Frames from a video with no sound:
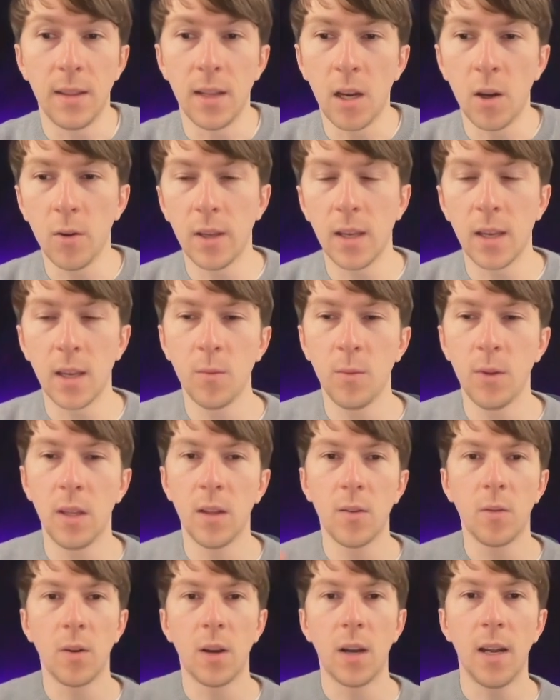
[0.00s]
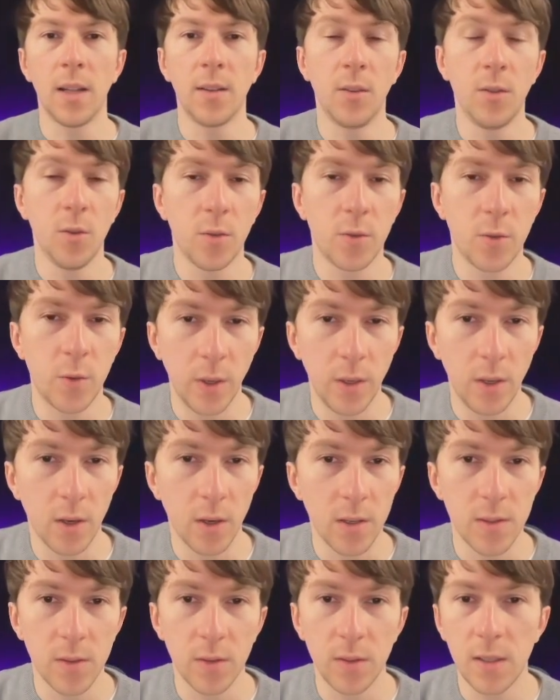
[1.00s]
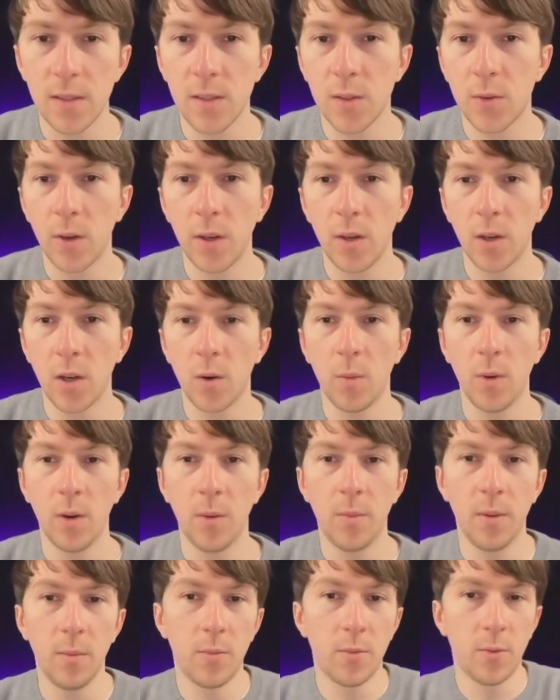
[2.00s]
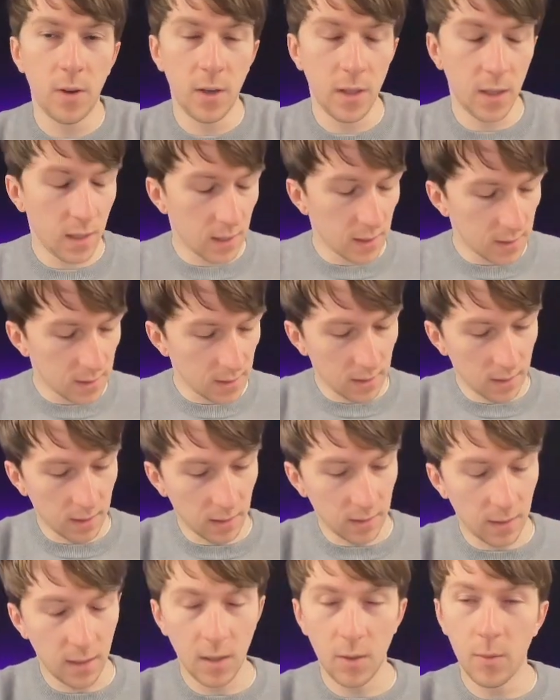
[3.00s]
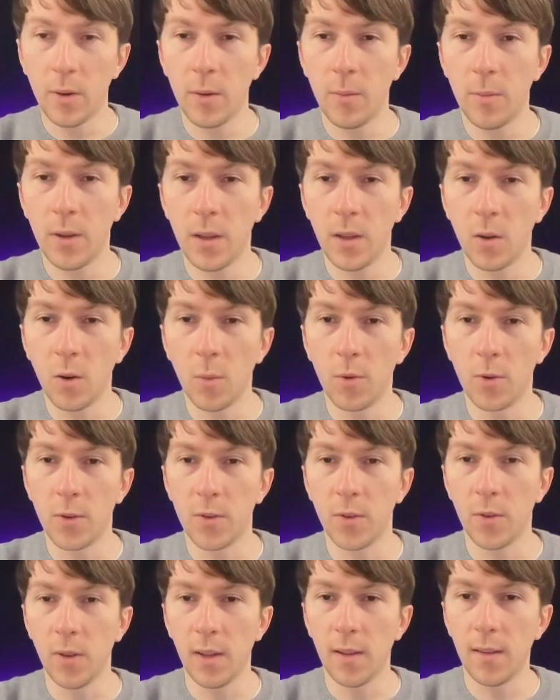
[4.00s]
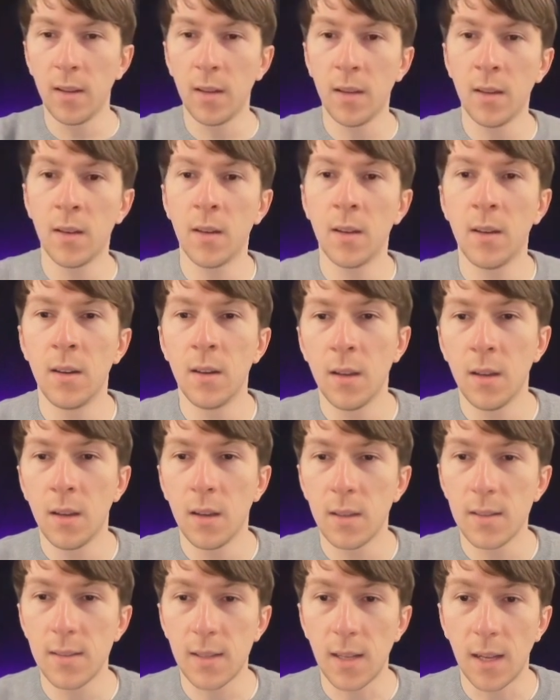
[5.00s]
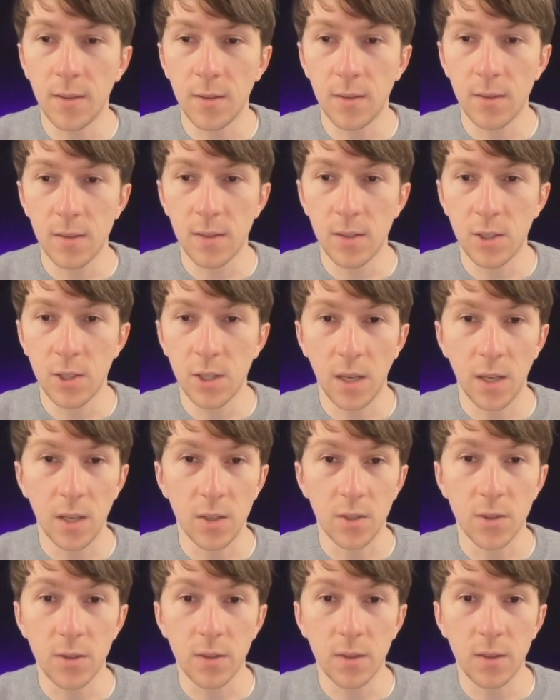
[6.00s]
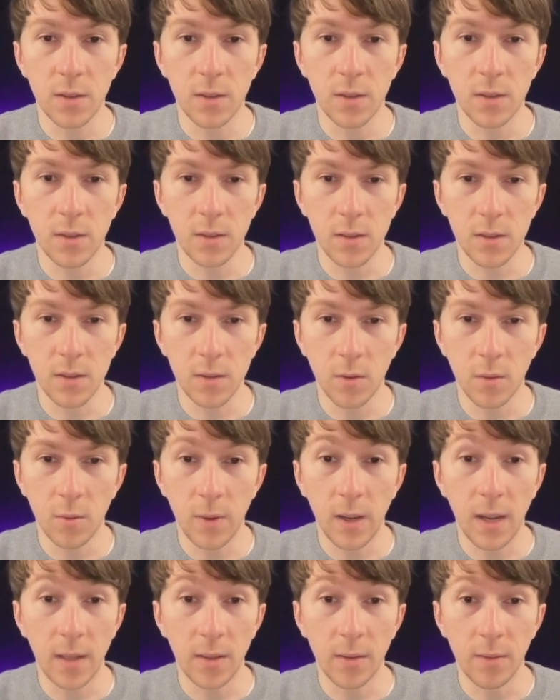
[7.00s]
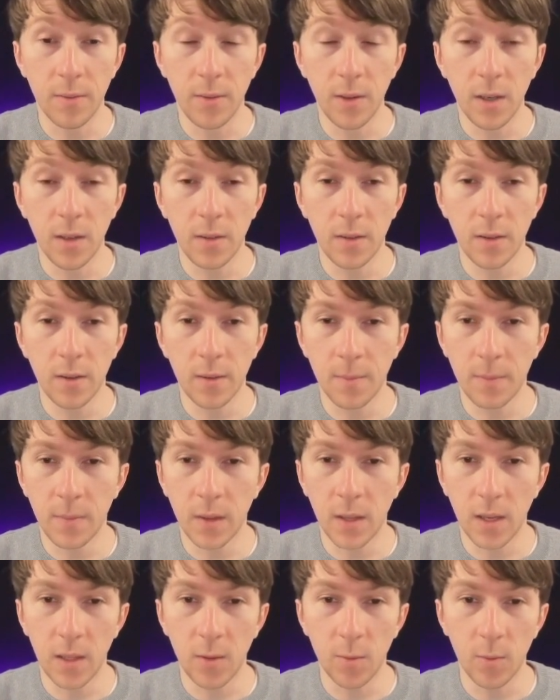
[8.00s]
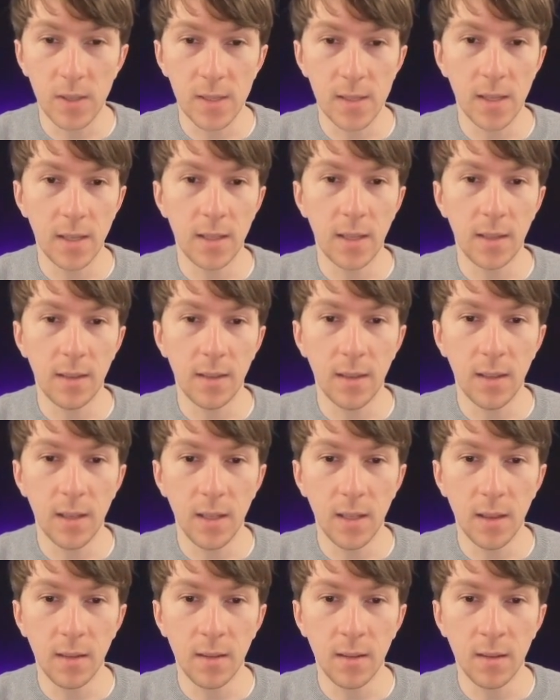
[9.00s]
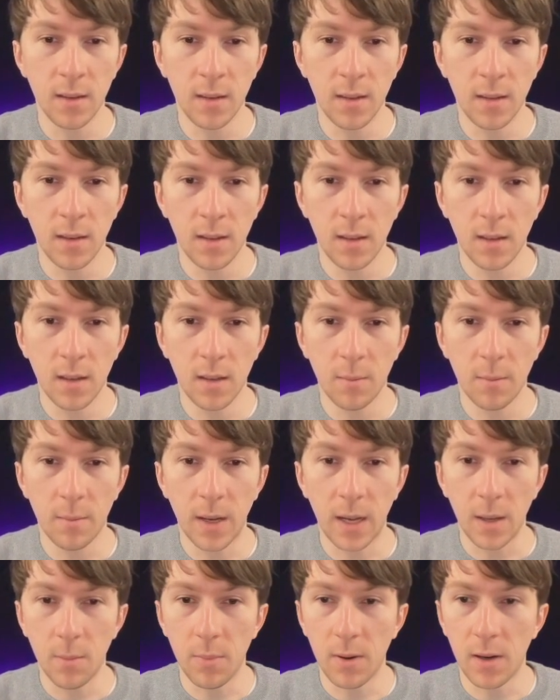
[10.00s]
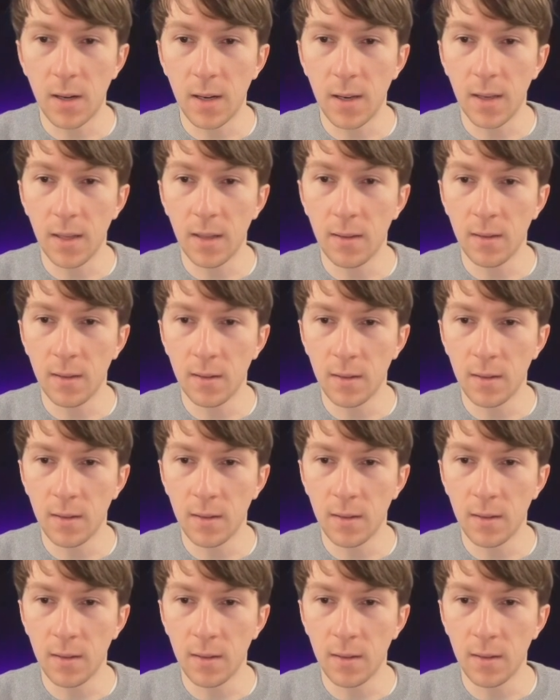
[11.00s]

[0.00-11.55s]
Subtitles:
now again, we need to add a new trigger. So this trigger will be pretty easy, that it will be opportunity status changed. So we had a filter, and we say that in pipeline,